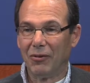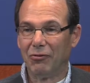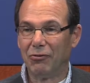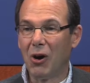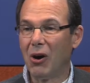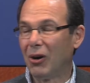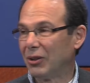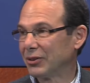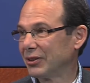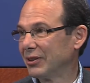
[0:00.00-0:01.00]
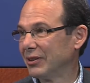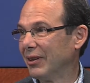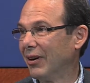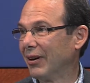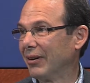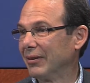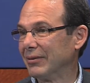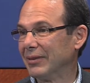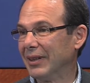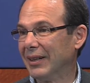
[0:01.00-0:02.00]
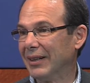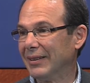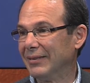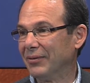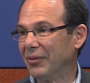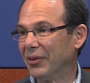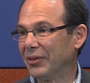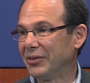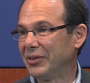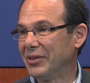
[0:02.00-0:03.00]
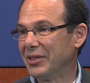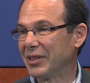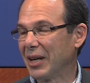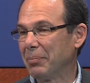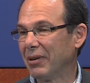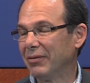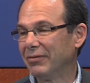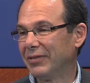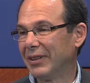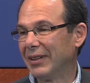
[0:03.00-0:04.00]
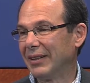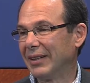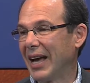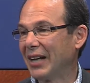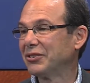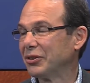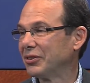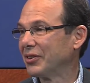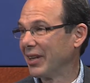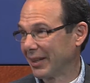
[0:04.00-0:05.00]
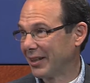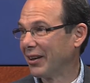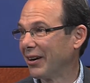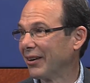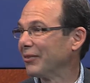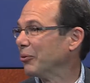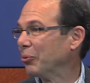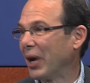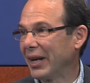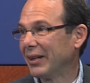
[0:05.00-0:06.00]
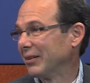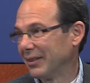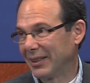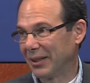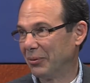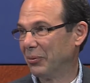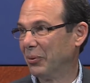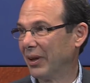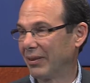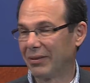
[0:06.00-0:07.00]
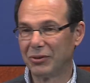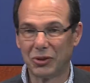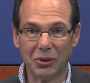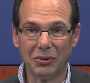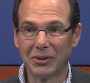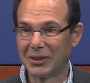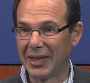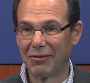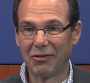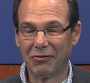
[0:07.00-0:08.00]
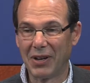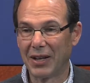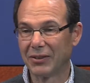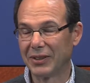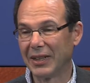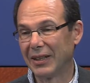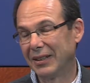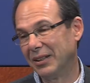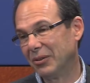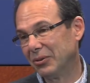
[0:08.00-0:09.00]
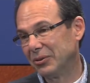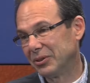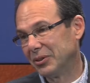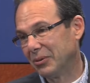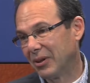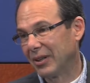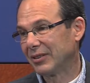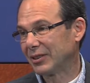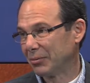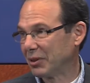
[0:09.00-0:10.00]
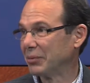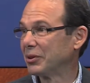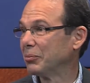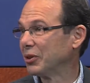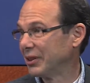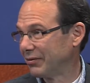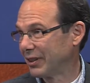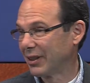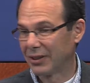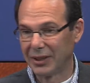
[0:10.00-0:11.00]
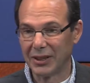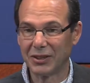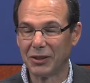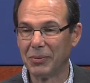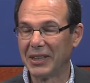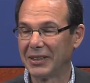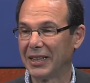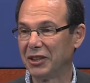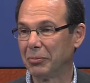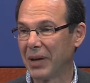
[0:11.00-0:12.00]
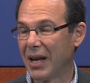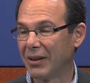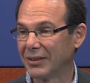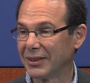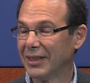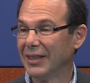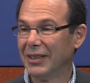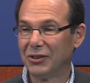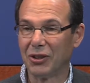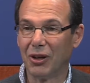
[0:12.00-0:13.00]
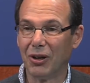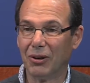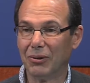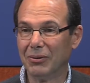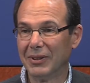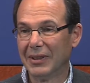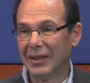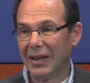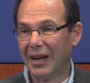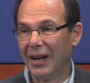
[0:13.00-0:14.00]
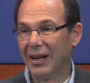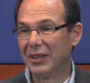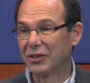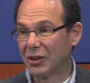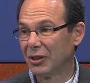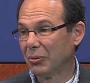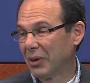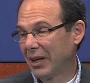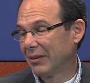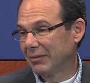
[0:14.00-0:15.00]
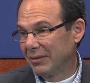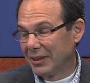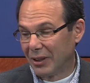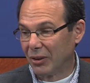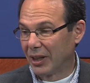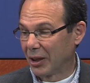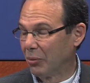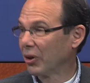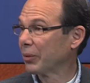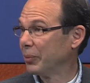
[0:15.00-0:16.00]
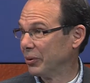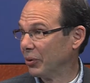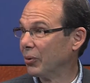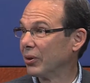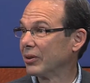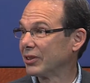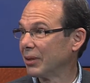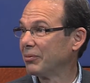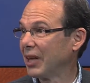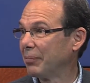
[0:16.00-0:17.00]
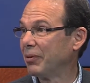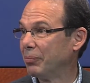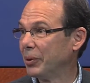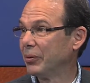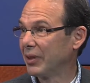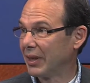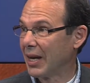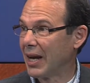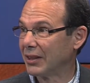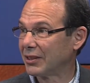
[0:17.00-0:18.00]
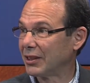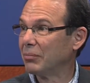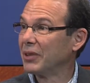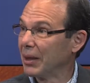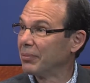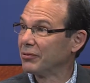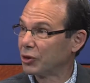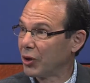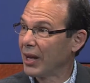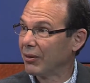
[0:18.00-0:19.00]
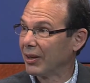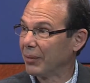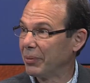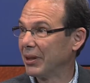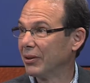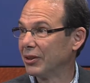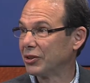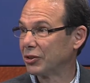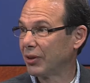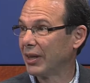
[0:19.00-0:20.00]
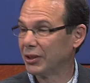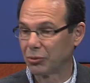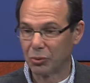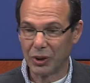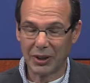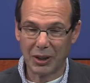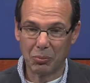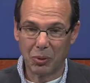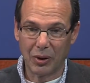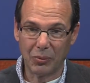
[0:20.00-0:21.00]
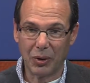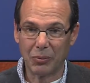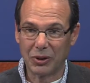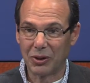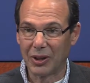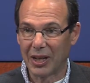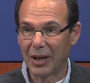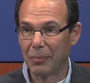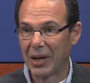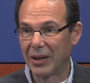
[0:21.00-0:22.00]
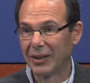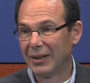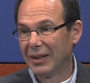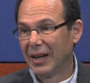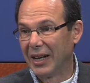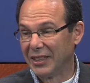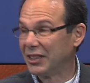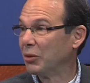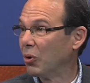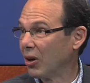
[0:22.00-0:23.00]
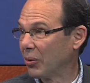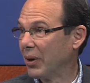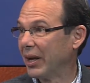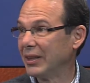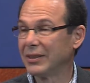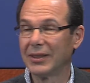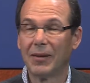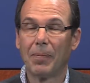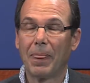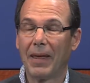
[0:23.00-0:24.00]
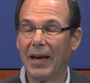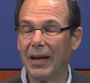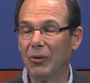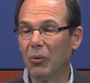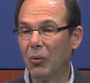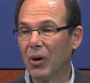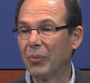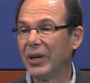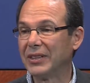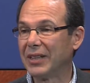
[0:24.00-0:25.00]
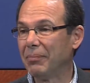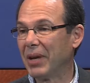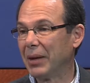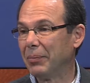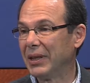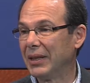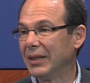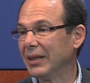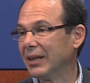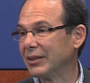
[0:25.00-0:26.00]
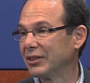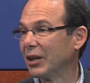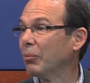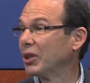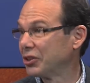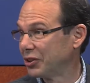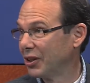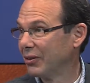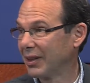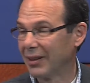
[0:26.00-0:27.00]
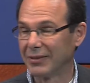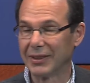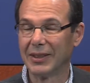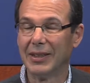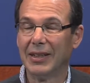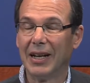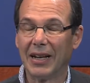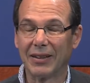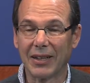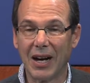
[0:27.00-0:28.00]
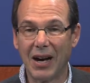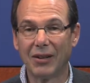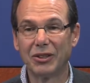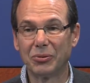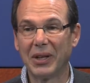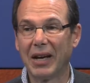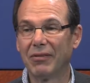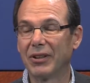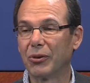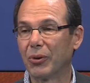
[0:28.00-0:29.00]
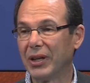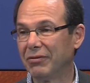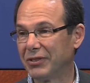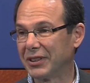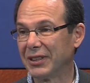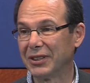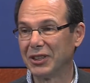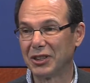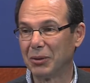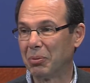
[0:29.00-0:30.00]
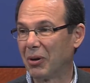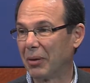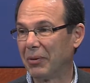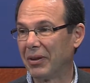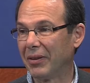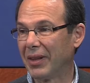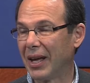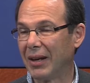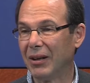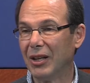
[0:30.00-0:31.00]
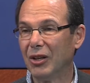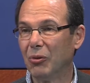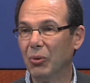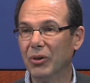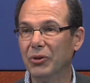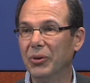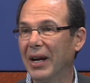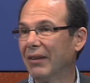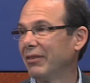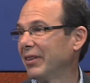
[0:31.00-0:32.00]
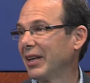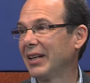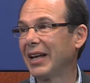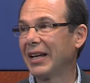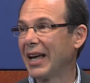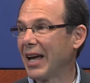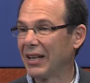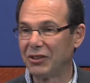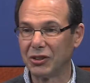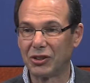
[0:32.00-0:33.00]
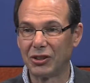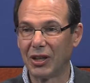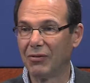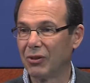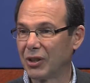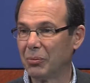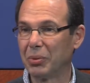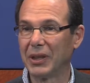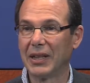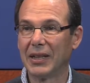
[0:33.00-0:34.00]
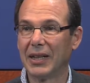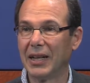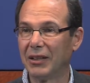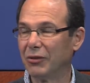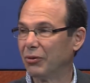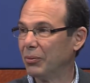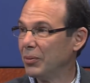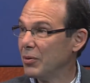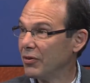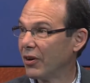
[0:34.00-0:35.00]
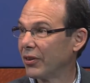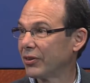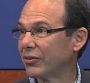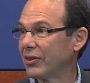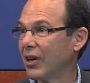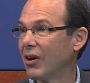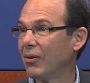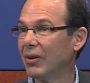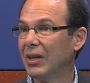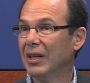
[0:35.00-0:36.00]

falls are the type of hazards that occur regularly with students, staff, and faculty. And the older you are, sometimes the more difficult it is to maintain your balance. So It's to wear, like a work boot or some type of boot that has some type of tread on it, because tread is really important when we're talking about icy walkways and walkways that may be somewhat snow covered. At the college, we have a great facilities department that will do everything they can to shovel completely and to remove all the snow.